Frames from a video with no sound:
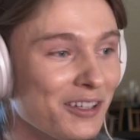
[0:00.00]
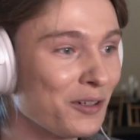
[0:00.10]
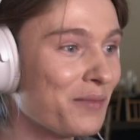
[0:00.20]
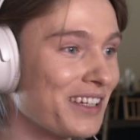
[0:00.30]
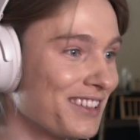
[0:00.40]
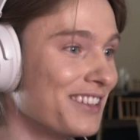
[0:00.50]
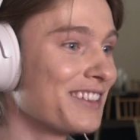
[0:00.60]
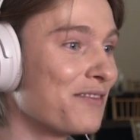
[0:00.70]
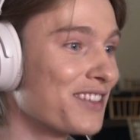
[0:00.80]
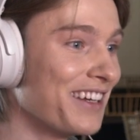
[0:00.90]
a little bit
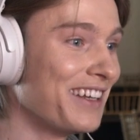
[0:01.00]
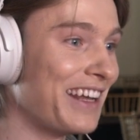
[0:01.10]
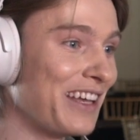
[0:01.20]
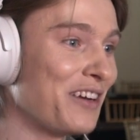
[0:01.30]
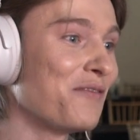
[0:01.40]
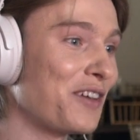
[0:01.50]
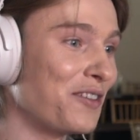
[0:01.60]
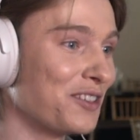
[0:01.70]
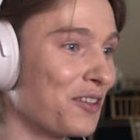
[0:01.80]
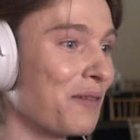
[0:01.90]
since I've done an
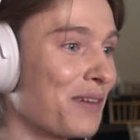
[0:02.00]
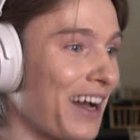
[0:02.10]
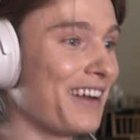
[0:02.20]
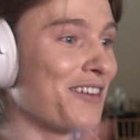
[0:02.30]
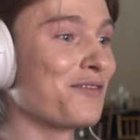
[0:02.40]
interview, so I'm kind